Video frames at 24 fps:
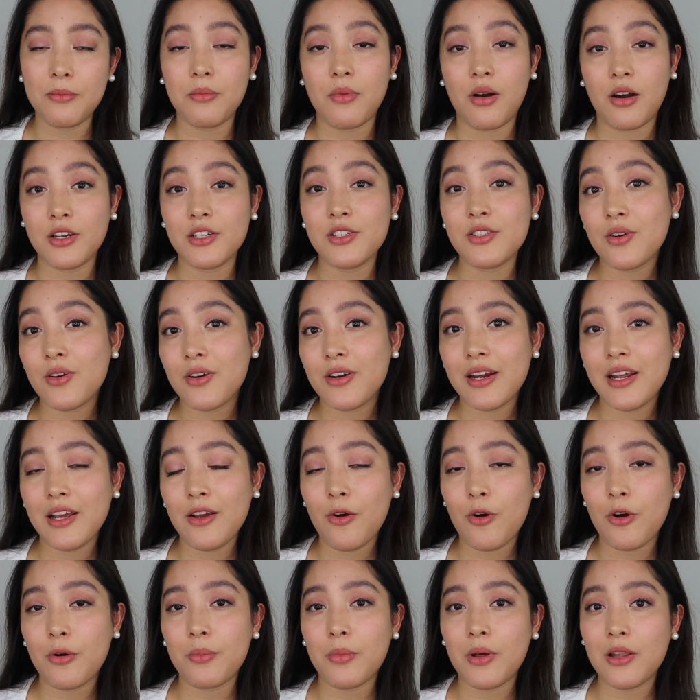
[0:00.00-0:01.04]

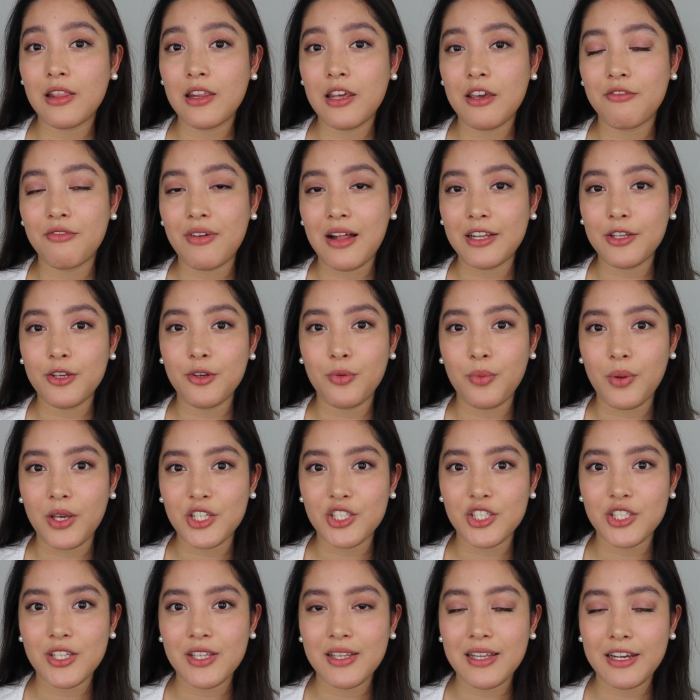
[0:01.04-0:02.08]
monitoring or monthly
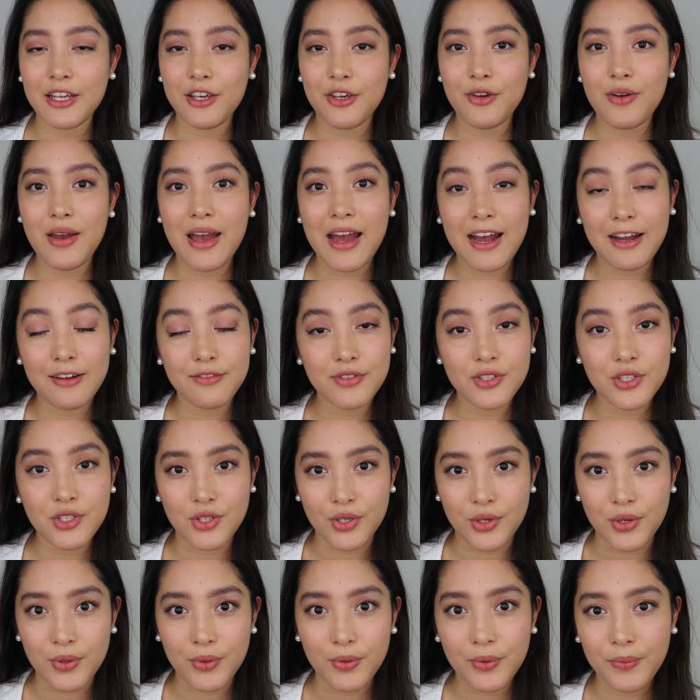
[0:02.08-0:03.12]
evaluation that you have to
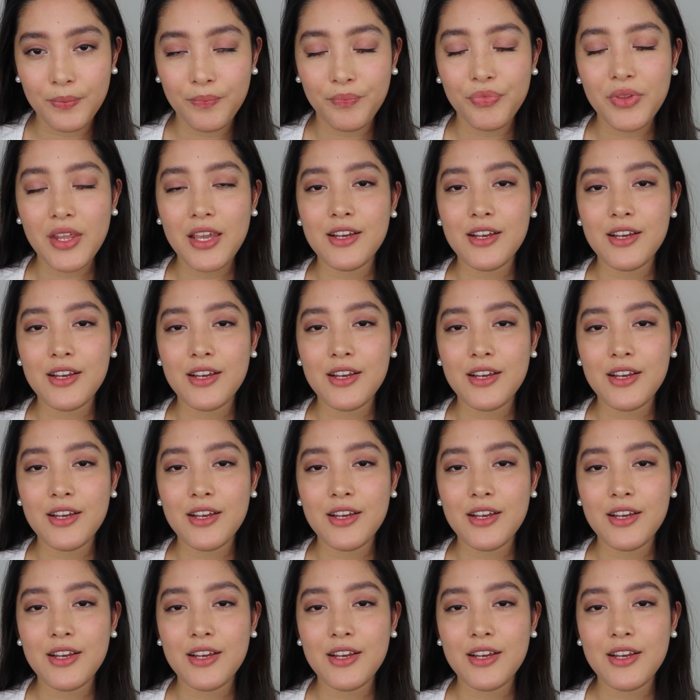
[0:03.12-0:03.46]
do.